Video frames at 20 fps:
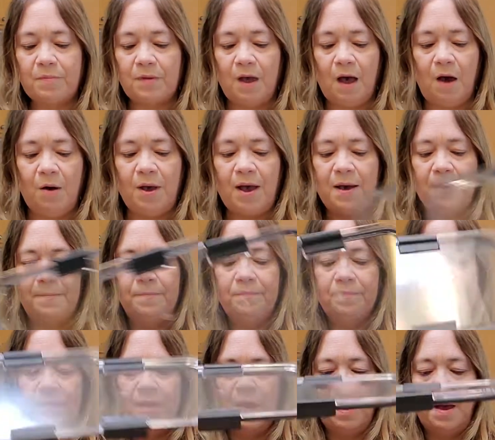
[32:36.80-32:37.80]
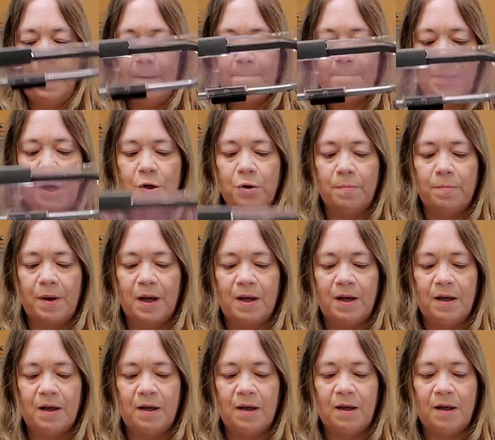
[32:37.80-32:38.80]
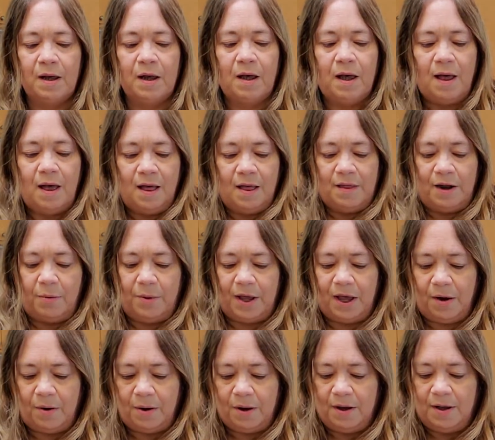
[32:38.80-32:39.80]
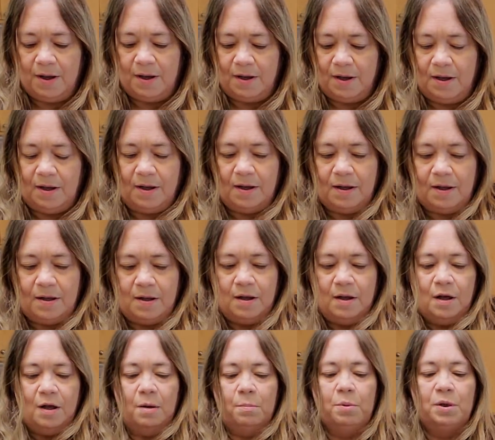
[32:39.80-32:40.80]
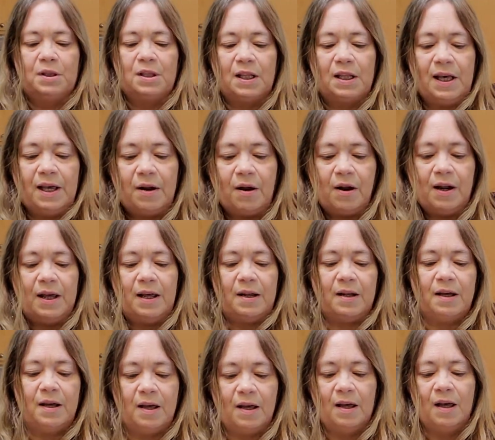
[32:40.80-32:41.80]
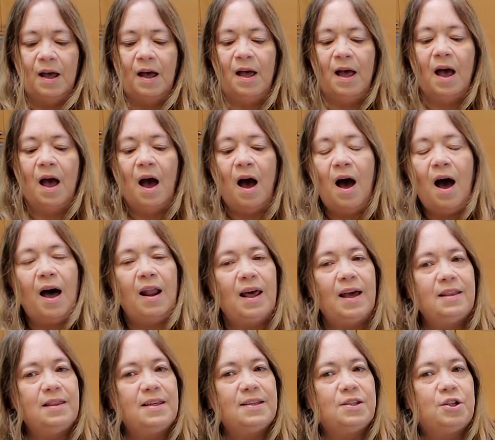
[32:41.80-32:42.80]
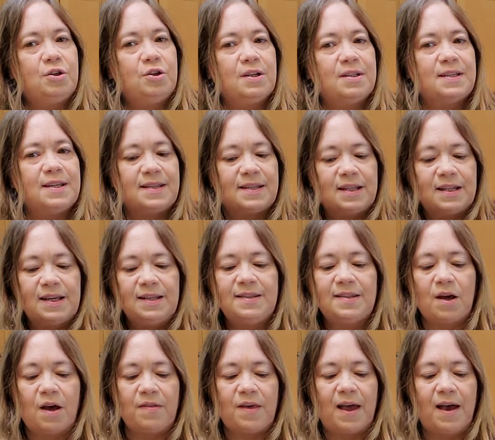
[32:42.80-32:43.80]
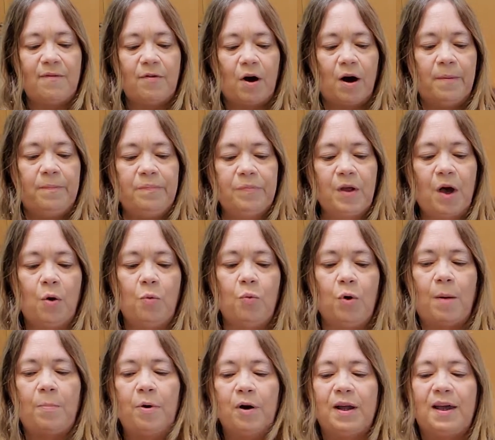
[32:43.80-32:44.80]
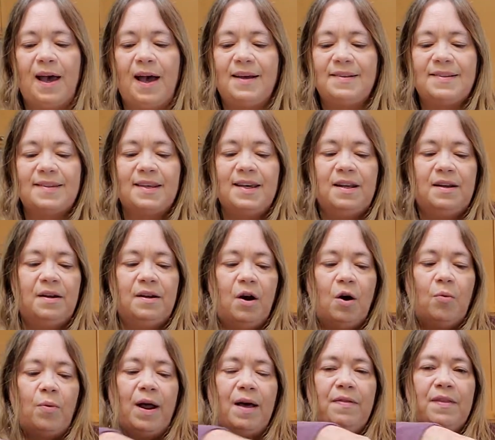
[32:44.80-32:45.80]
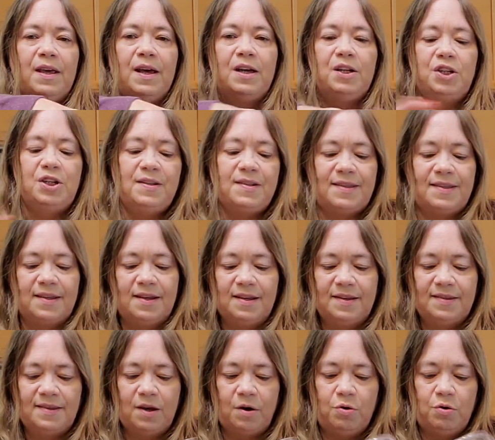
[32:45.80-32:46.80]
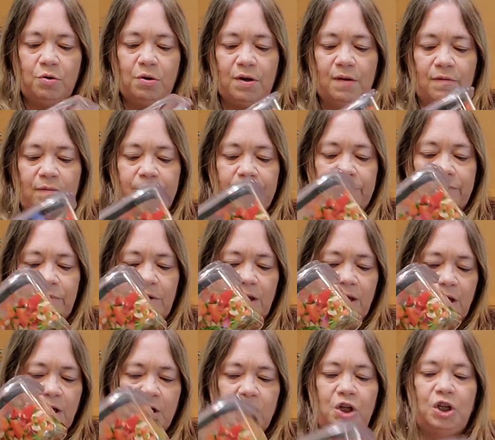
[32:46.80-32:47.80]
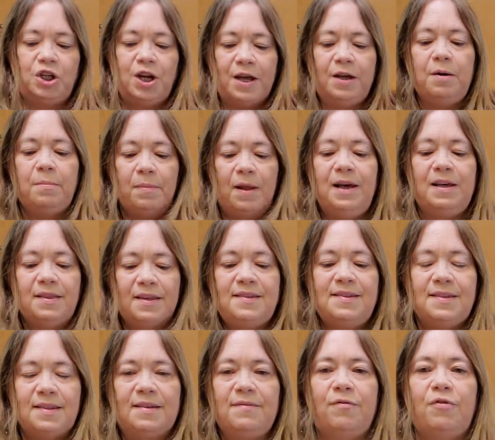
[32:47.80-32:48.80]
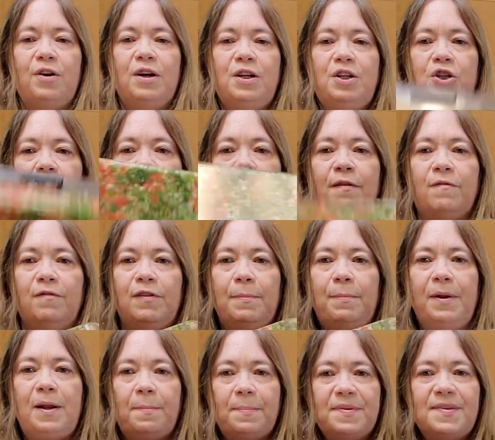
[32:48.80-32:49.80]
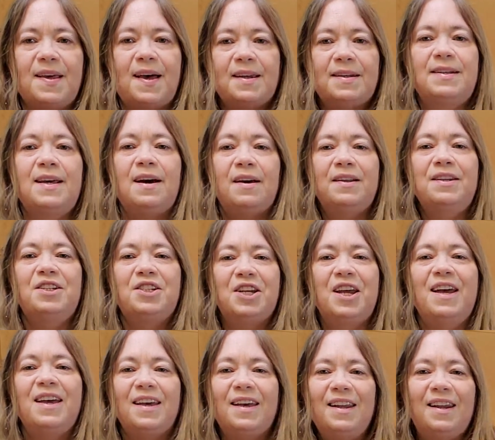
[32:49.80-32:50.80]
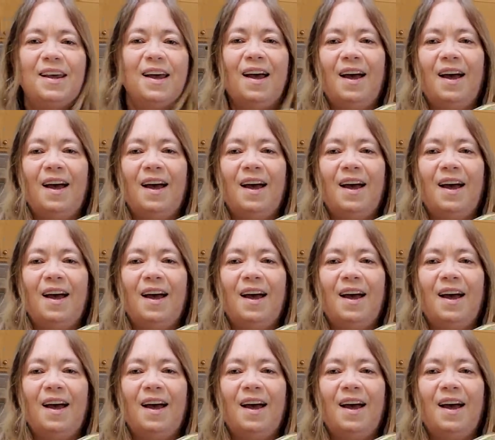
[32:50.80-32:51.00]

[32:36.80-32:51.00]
Okay, boom. There we go. Put the lid on it. I like these too because these lids, they have a rubber gasket around the edges. So you can shake them like this in the fridge. You can flip it upside down and shake it.